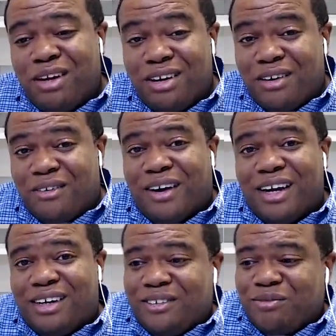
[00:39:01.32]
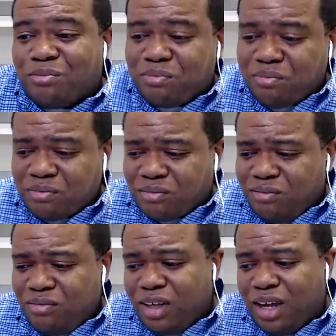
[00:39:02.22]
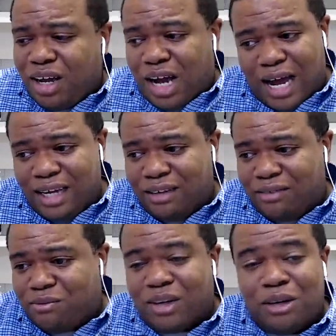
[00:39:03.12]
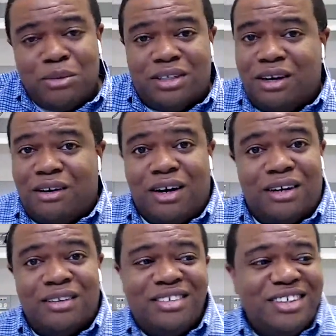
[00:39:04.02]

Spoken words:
a good writer, I run them into the ground.